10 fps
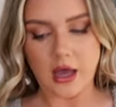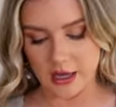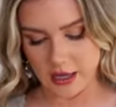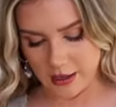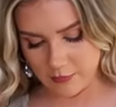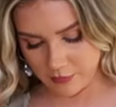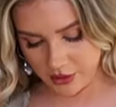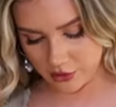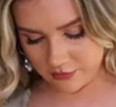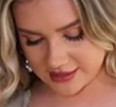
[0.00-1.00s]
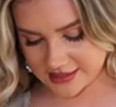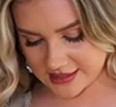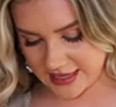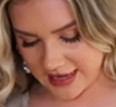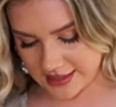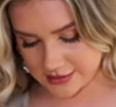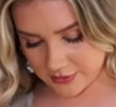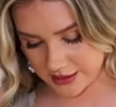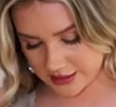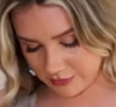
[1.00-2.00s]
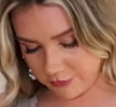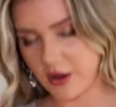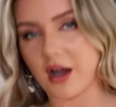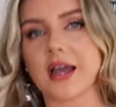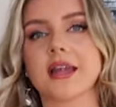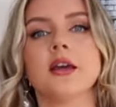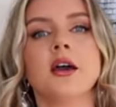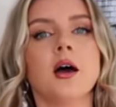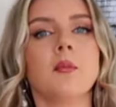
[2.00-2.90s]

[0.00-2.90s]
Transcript: Um, I can't really see it, so I think it's fine.